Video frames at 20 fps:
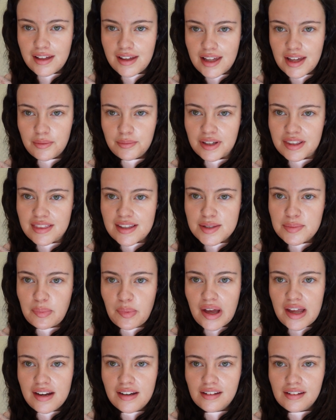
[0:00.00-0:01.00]
and with this
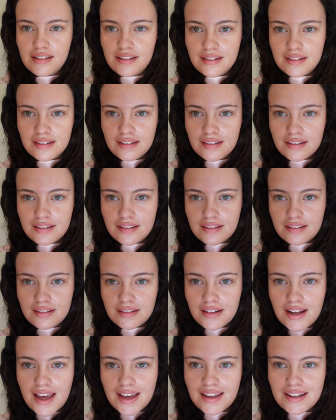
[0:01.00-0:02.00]
button,
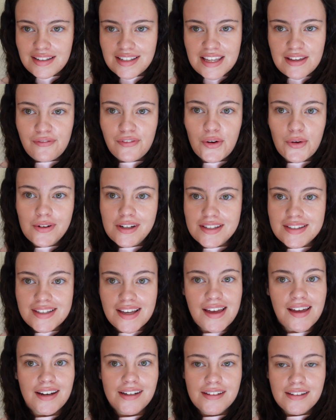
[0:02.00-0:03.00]
I can defocus
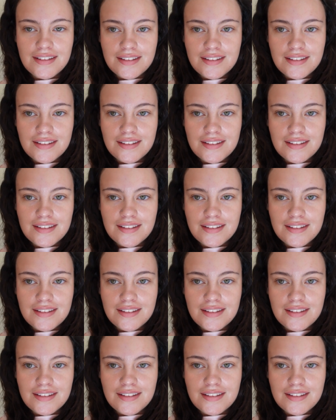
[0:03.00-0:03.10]
it.